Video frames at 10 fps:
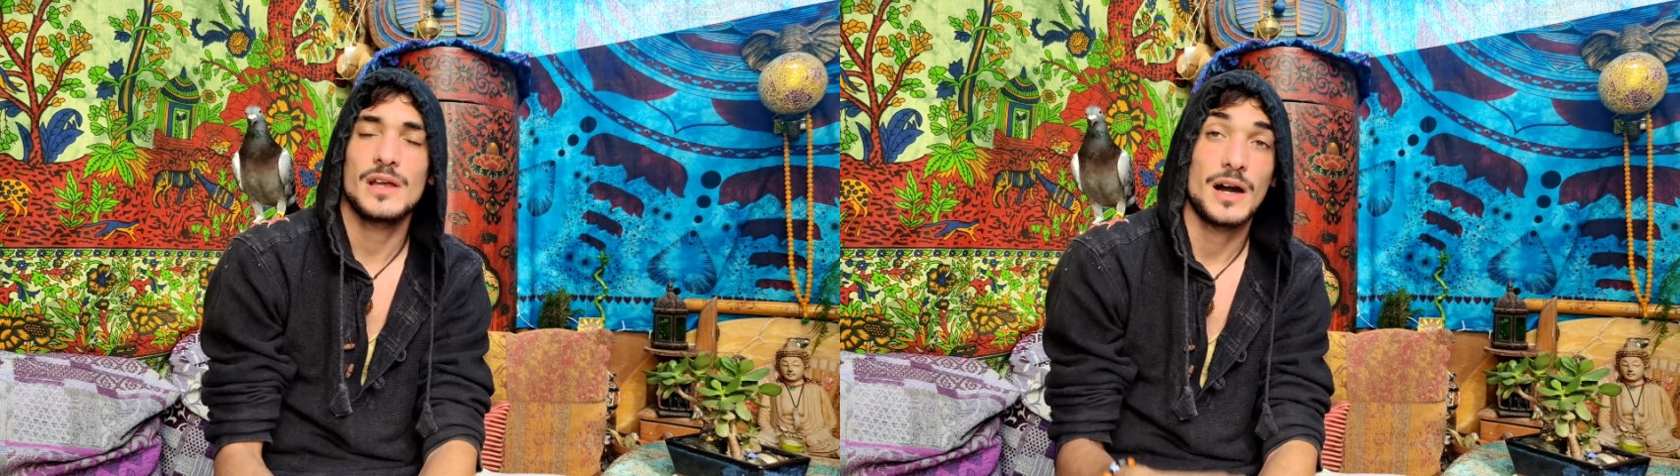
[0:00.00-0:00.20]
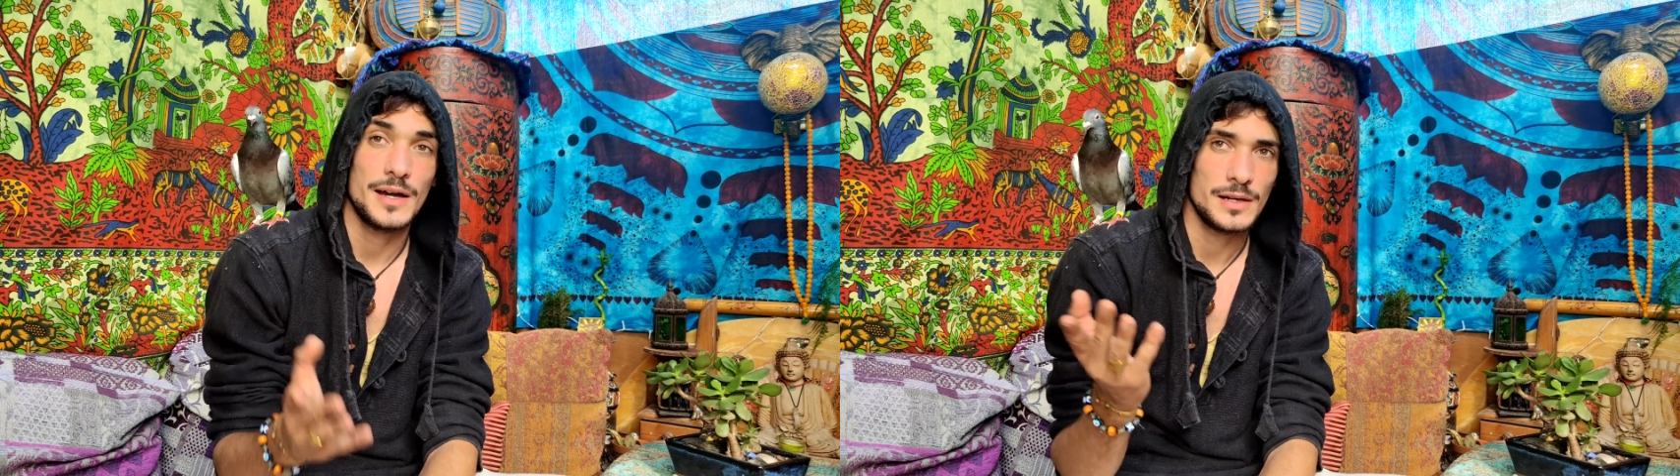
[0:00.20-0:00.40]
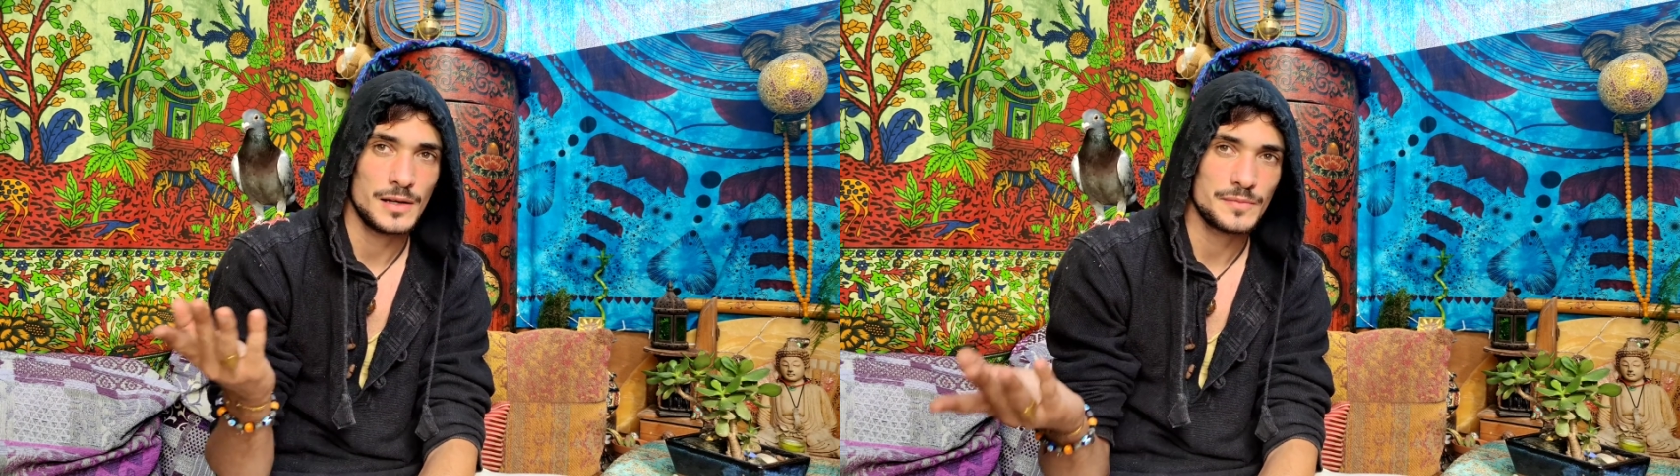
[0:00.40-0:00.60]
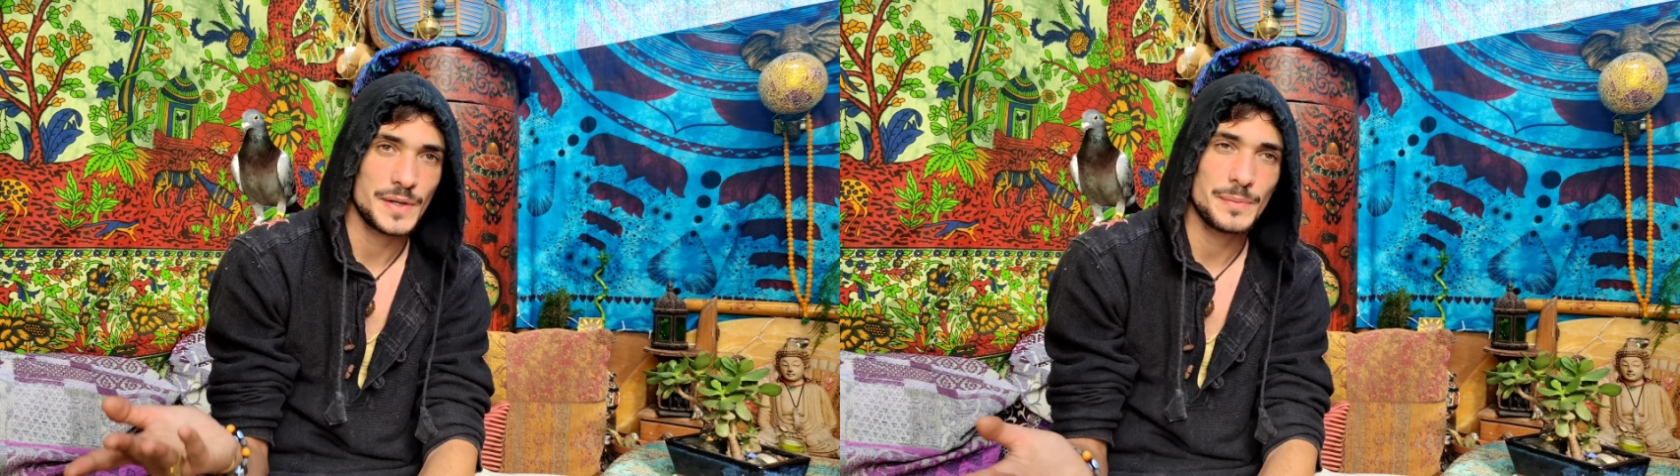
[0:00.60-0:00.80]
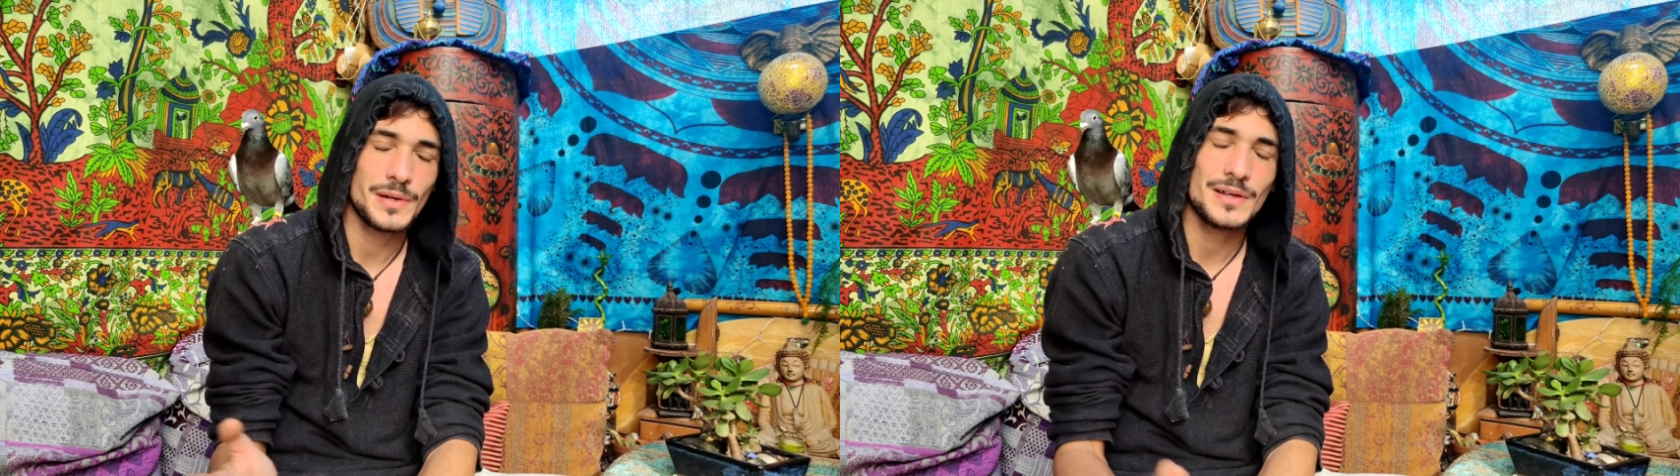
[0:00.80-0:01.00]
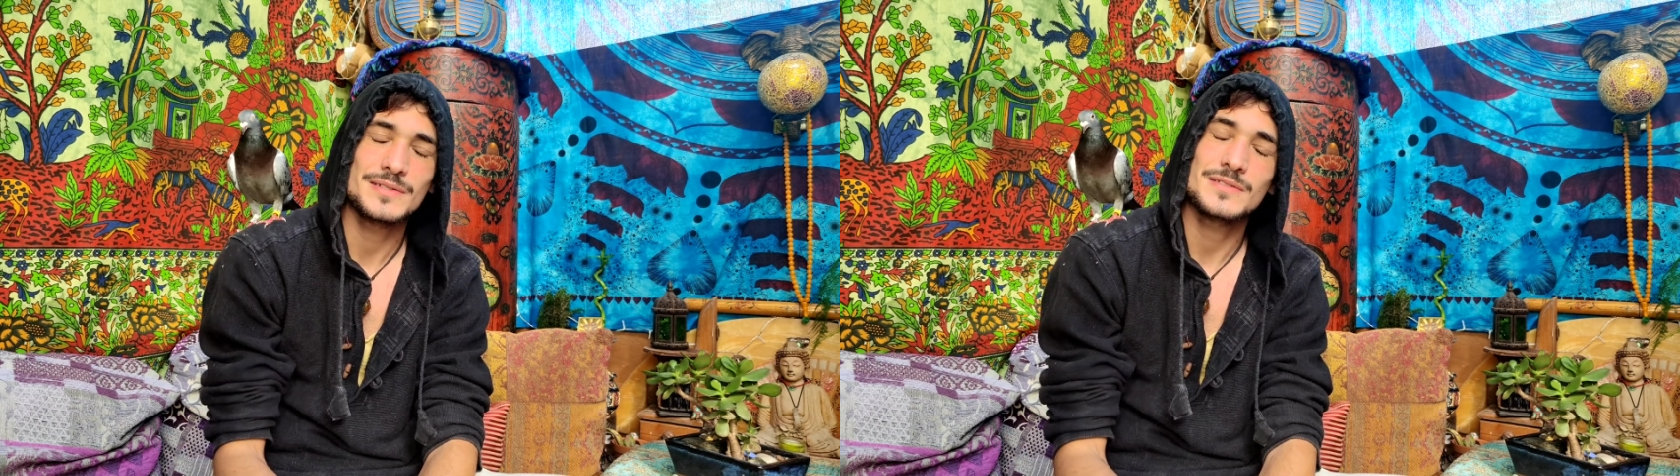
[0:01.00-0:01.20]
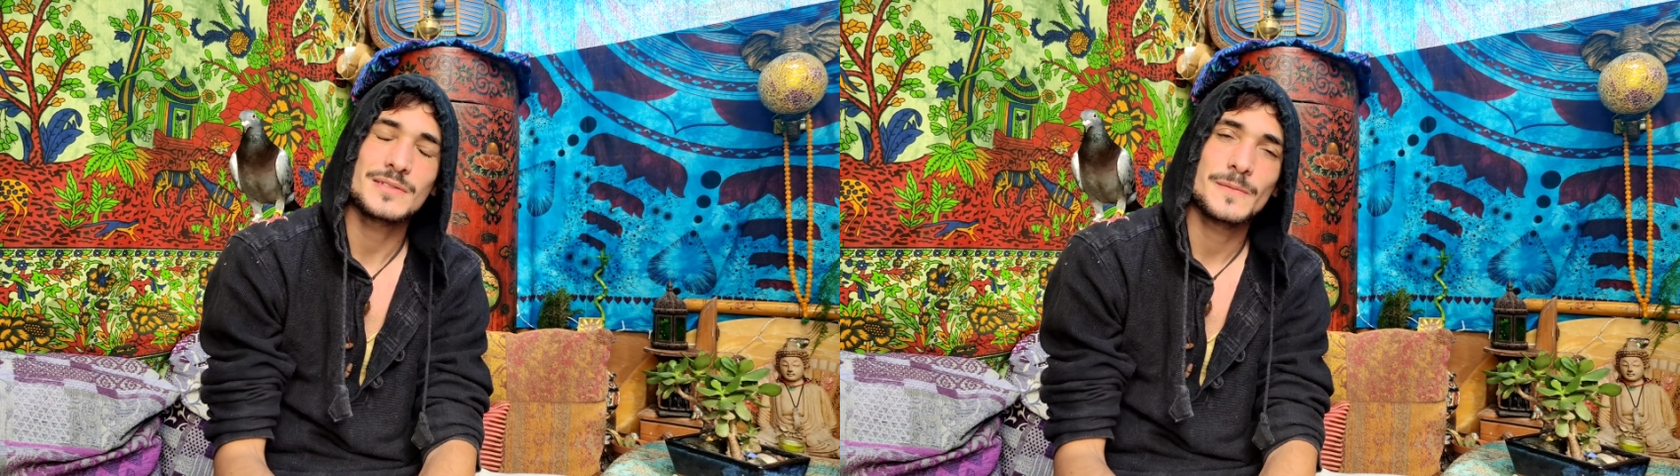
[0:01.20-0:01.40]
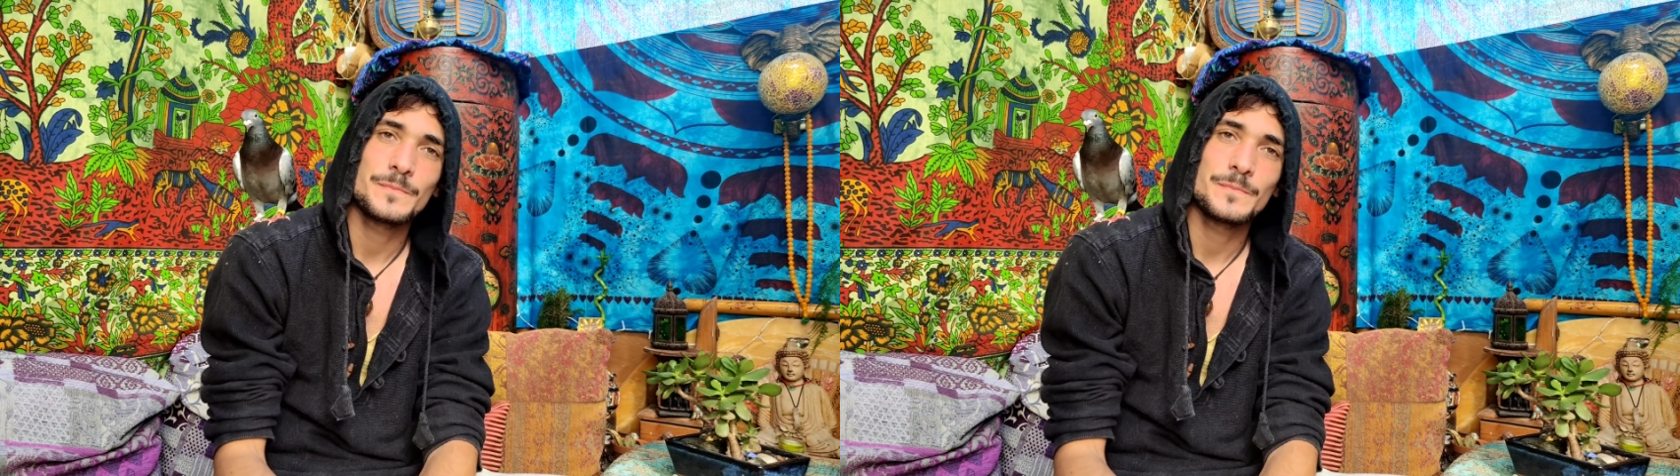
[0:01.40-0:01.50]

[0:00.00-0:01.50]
I love my plants.